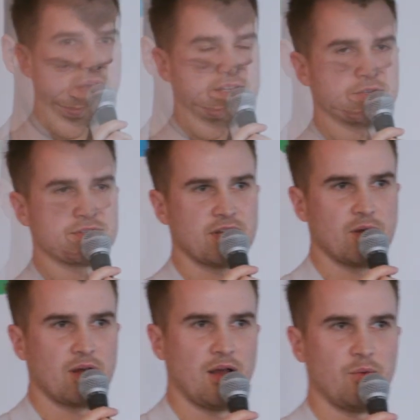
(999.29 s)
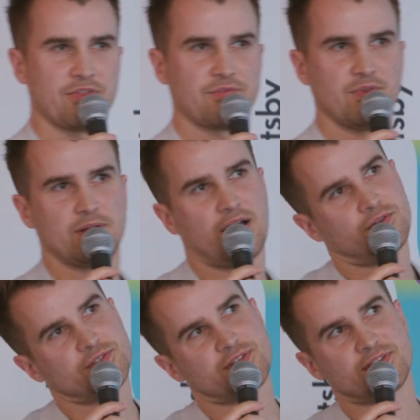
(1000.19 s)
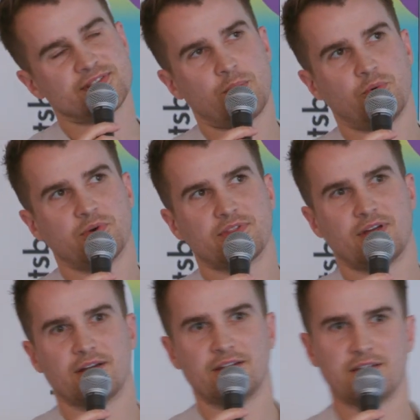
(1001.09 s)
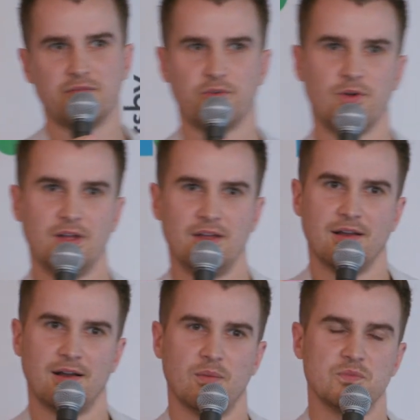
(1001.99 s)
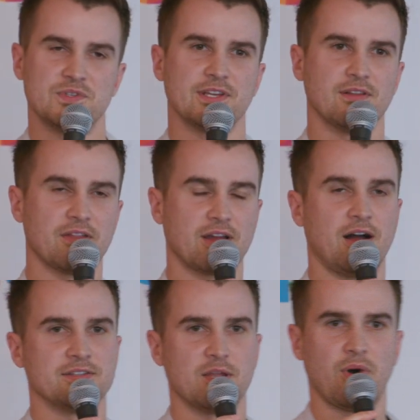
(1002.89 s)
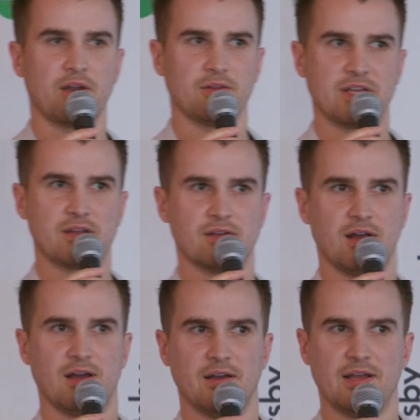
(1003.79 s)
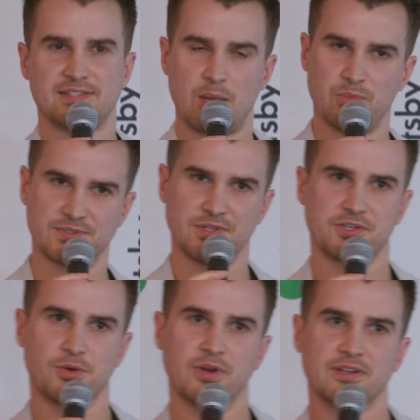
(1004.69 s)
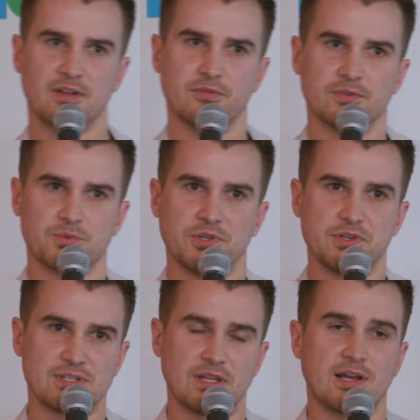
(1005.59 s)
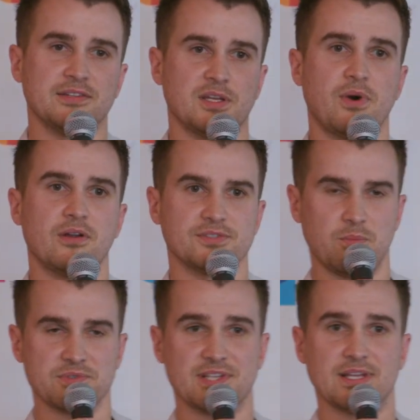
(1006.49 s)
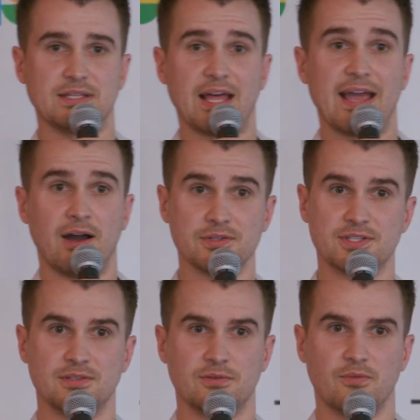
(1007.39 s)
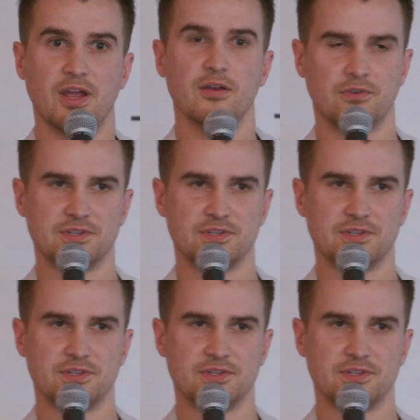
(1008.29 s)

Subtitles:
It's interesting I'll use this example with Contentful. You see a lot of the content modeling examples that they'll show at Contentful is really using the content models almost as like layouts, right?